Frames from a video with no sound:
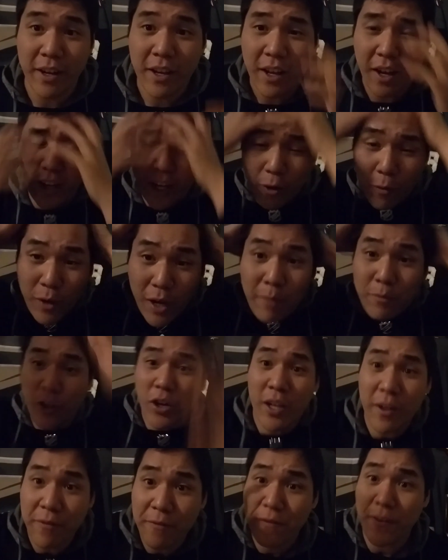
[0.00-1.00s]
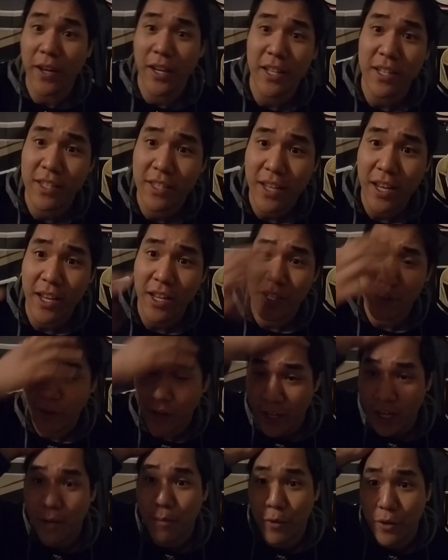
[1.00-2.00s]
Okay, what I'm trying to fucking say is right
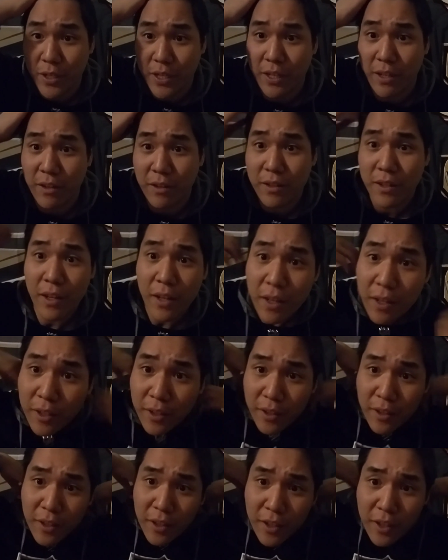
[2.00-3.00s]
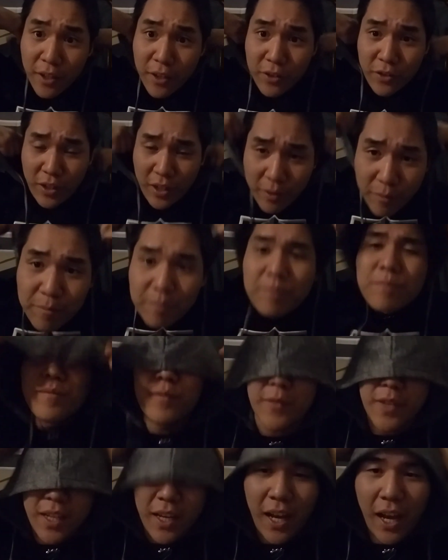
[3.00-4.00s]
now, boys and girls, I'm trying to
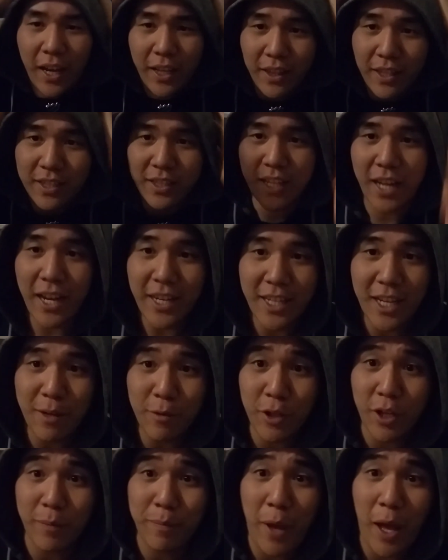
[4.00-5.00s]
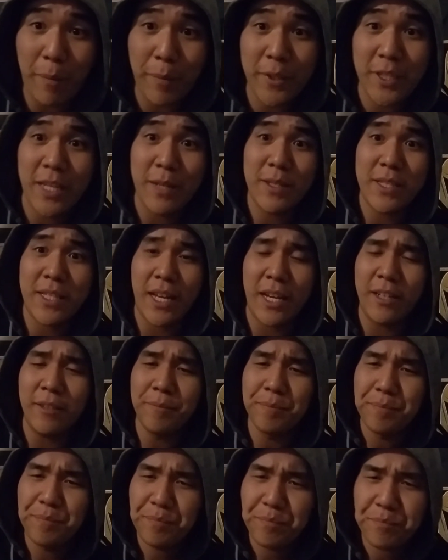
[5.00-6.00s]
hide this goddamn shit, Palpatine
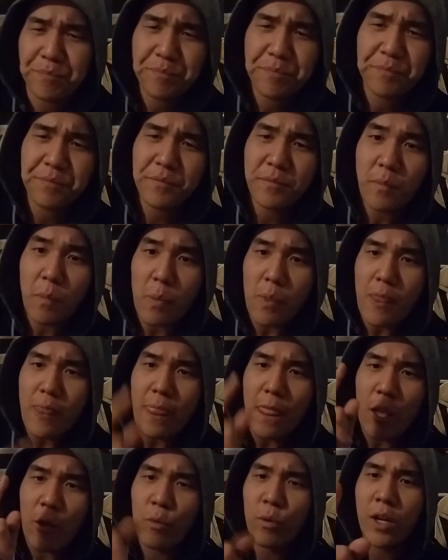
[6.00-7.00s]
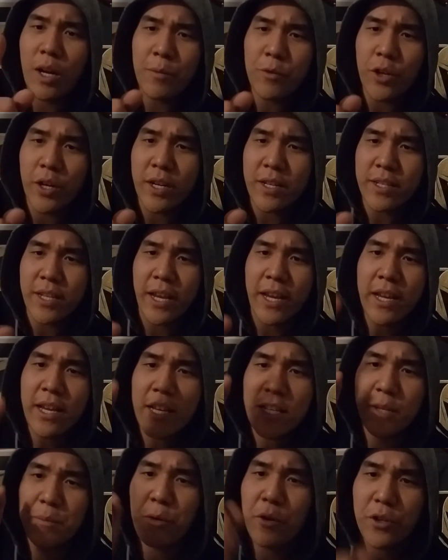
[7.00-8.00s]
style. What I'm trying to say,
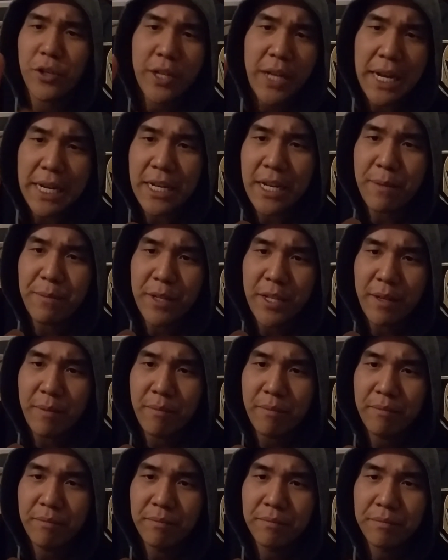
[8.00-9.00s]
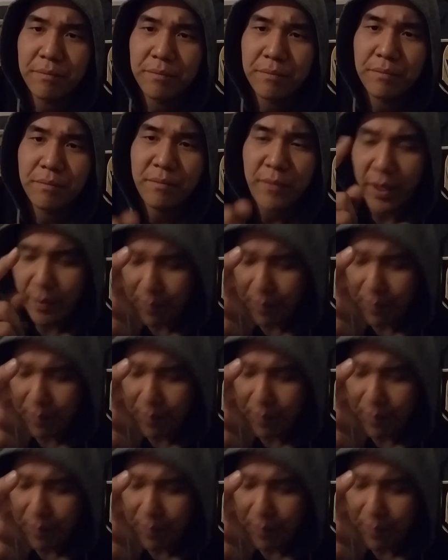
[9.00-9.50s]
support your goddamn team. Okay?